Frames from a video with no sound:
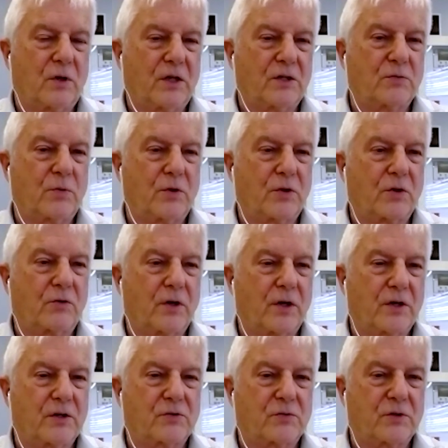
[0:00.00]
where the
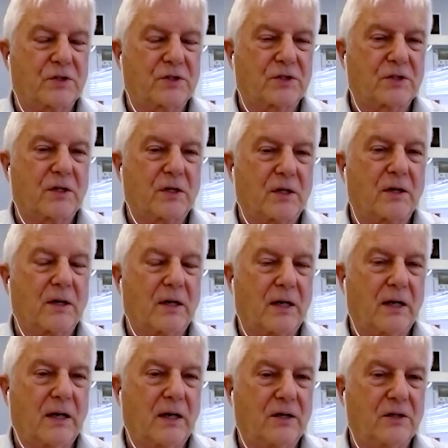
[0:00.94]
greatest risk
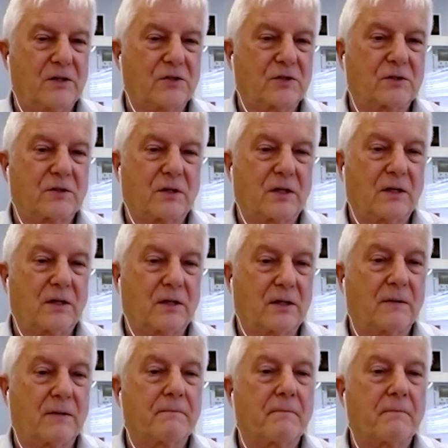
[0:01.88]
is, and